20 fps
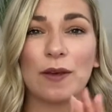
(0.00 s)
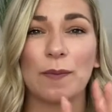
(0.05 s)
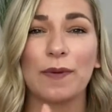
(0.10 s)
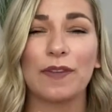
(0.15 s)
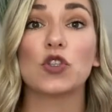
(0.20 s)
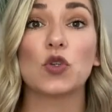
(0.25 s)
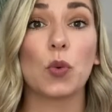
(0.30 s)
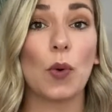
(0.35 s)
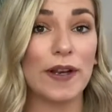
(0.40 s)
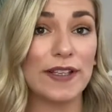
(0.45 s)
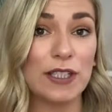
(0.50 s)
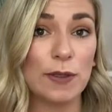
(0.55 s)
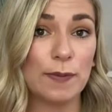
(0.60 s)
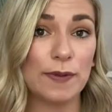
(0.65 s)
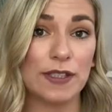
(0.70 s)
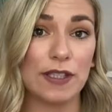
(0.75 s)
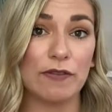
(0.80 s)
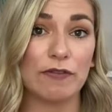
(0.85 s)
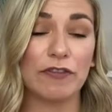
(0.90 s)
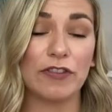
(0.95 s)
But
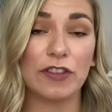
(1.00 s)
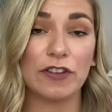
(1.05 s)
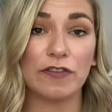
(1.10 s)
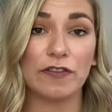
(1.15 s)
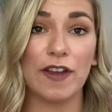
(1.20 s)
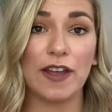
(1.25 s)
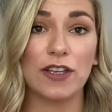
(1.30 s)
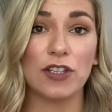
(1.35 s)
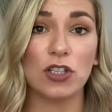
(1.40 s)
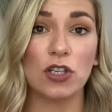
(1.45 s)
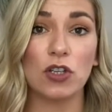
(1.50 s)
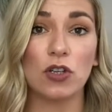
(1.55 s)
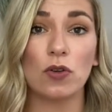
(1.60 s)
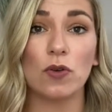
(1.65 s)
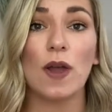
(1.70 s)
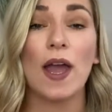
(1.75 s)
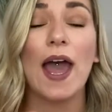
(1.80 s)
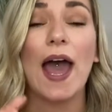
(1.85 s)
20% for the venue